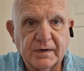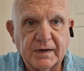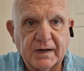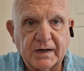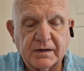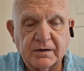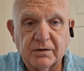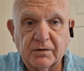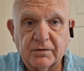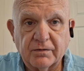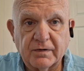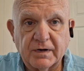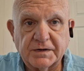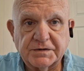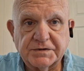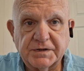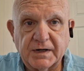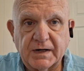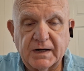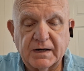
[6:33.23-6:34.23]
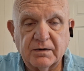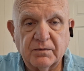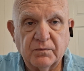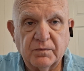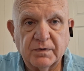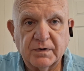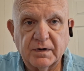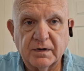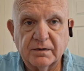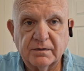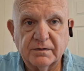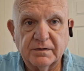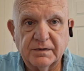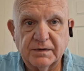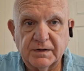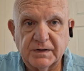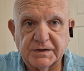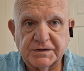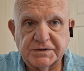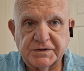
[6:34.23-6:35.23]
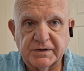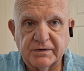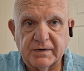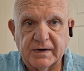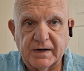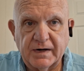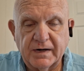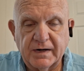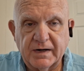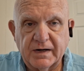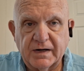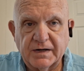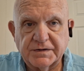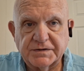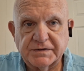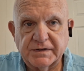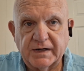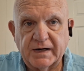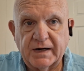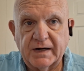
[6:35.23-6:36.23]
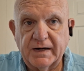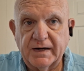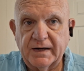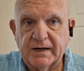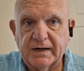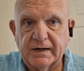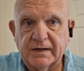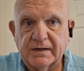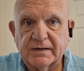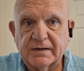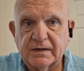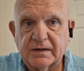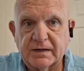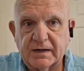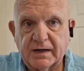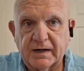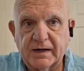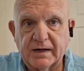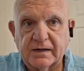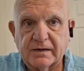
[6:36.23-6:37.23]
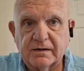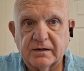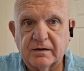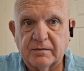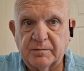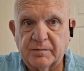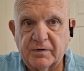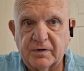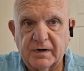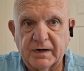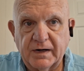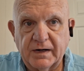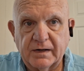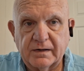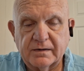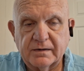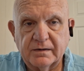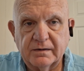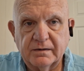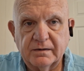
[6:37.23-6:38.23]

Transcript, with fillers: I told her, I said, I don't want to list it right now. I said, I need to take a break